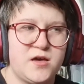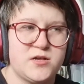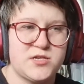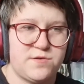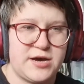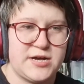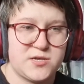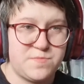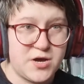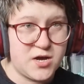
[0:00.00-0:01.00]
So it has
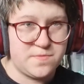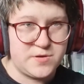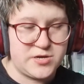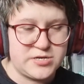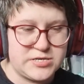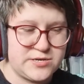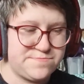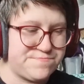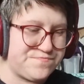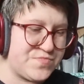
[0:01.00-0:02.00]
a purpose.
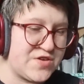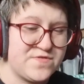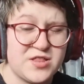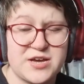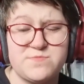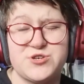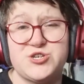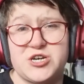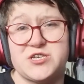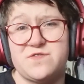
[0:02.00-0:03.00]
I feel like I'm just
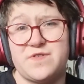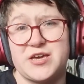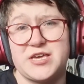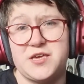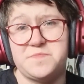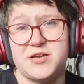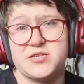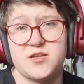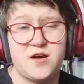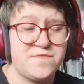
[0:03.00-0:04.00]
justifying keeping
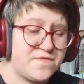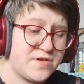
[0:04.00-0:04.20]
stuff.